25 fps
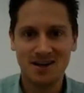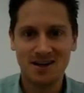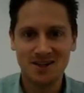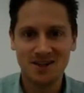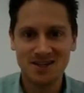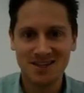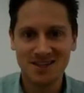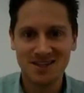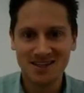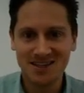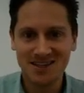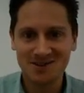Oh
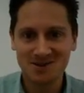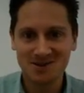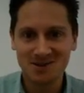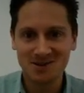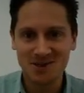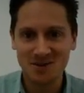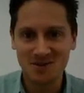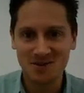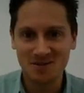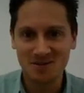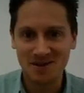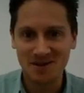look, the little
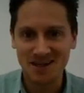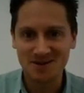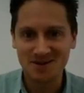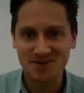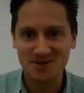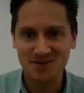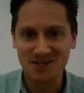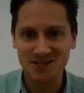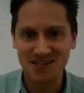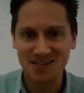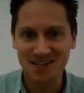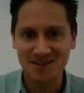Superman's
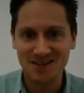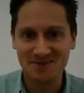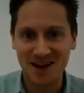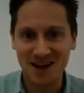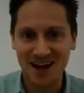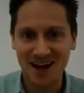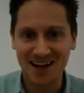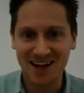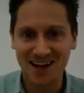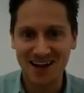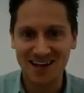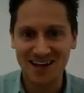pushing at the
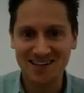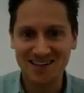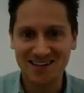back.